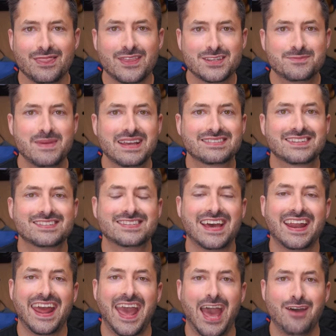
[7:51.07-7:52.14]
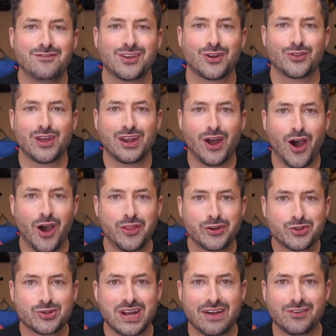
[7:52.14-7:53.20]
This makes the set heavier than
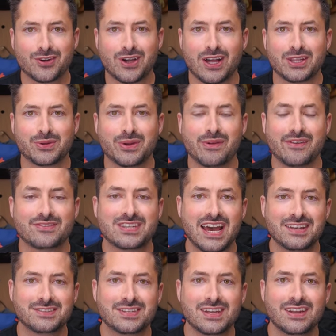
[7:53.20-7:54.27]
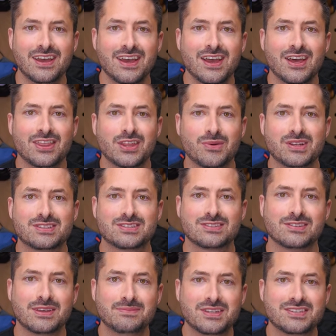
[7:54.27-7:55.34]
other travel cutlery we've tested, though its
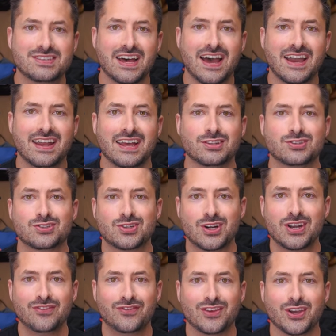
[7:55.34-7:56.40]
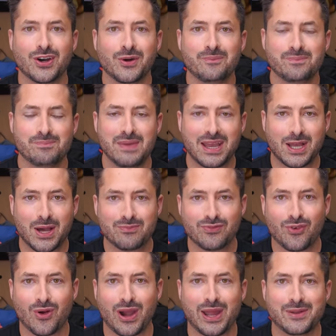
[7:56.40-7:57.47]
slim design and sturdy feel make up
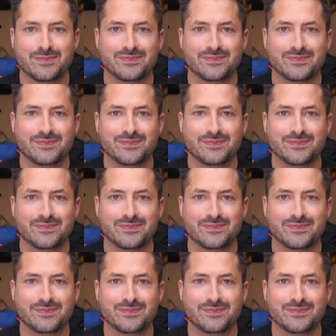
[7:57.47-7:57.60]
for it.